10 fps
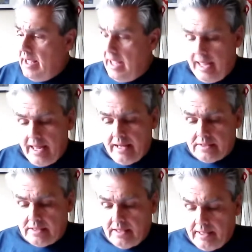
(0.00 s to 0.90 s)

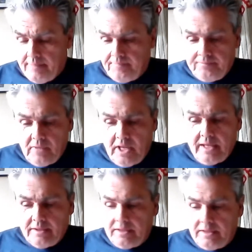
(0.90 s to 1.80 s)
And
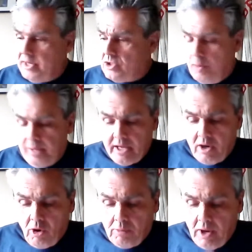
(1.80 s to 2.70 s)
Larry Doby hit a
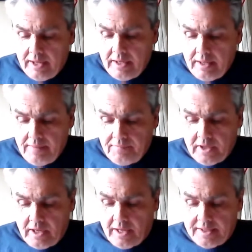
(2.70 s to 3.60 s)
home run
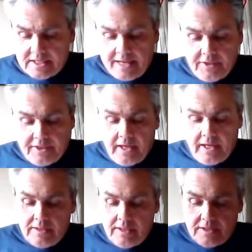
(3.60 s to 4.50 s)
in the 7th inning.